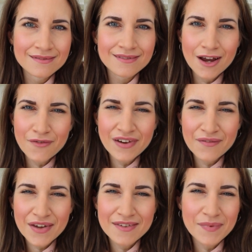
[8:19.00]
Hopefully
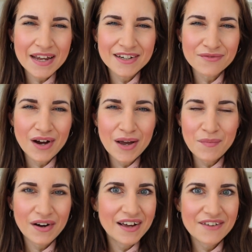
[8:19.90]
I've explained it right,
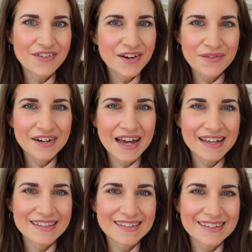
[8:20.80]
but if anyone
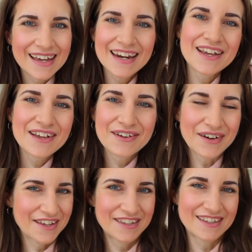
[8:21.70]
has any
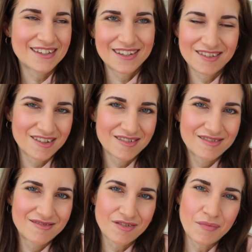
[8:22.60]
questions then
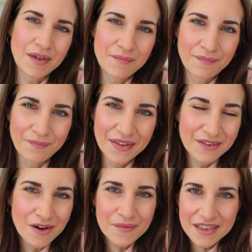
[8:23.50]
just drop them in the
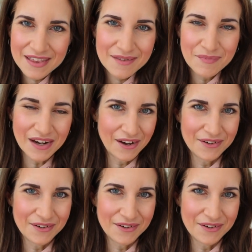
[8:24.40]
comments below.